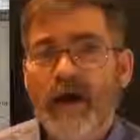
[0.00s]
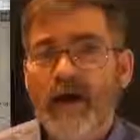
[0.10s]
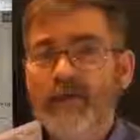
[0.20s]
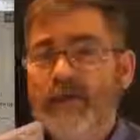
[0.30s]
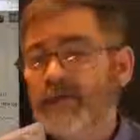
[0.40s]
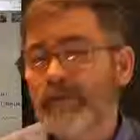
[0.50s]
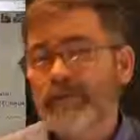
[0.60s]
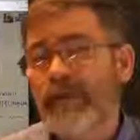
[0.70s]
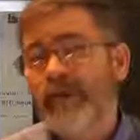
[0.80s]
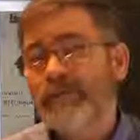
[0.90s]
but he was
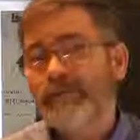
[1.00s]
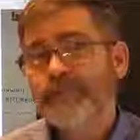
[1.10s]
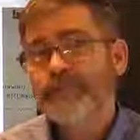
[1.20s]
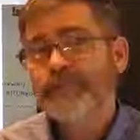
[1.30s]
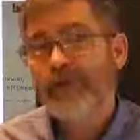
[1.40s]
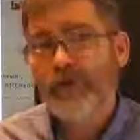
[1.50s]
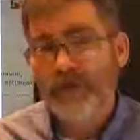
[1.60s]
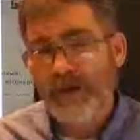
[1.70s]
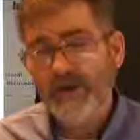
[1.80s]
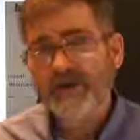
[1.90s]
not
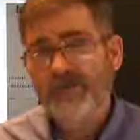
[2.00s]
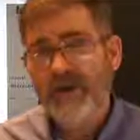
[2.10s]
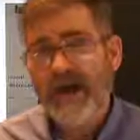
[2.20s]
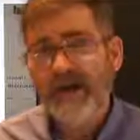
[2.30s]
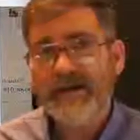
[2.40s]
pro-Russian side.